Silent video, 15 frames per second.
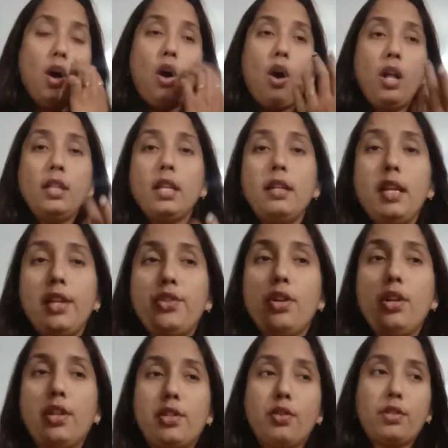All the
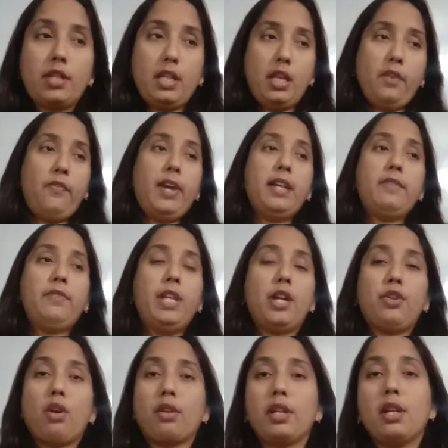natural resources, we are
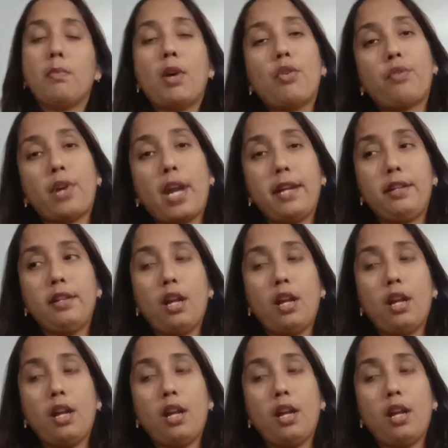talking about right